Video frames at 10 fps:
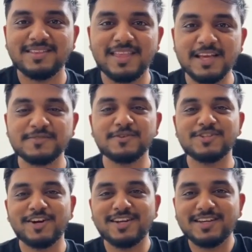Thanks for
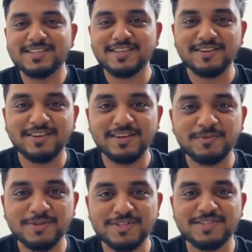joining us, Kieran. It
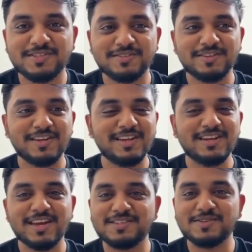was really
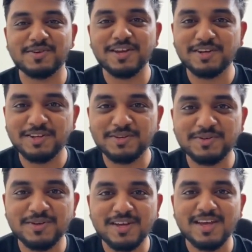nice talking to you.